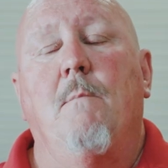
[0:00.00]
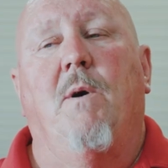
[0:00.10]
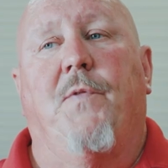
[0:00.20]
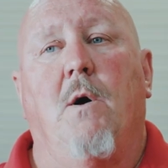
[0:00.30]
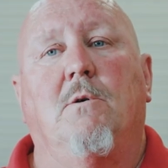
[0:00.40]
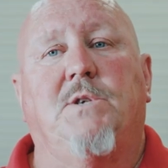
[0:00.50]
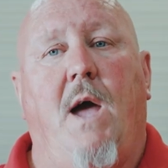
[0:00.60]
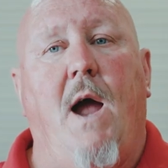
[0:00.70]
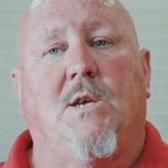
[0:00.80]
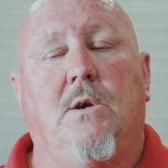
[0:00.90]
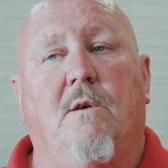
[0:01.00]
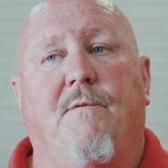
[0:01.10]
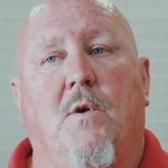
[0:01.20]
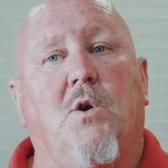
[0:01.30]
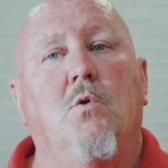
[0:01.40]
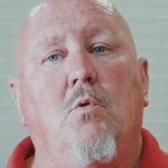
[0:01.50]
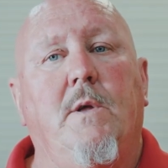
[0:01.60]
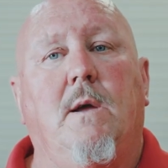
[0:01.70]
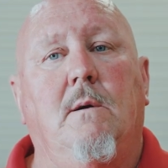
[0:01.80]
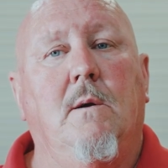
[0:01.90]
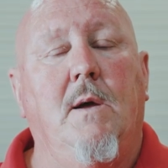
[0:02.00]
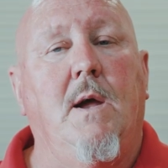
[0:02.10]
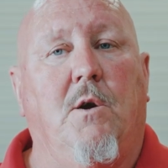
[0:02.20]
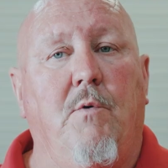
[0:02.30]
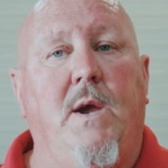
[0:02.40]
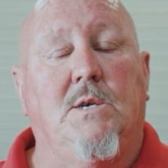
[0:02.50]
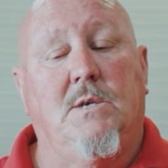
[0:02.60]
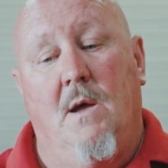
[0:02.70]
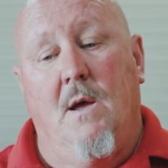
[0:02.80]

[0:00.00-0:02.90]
But those actually are for cooling and grease.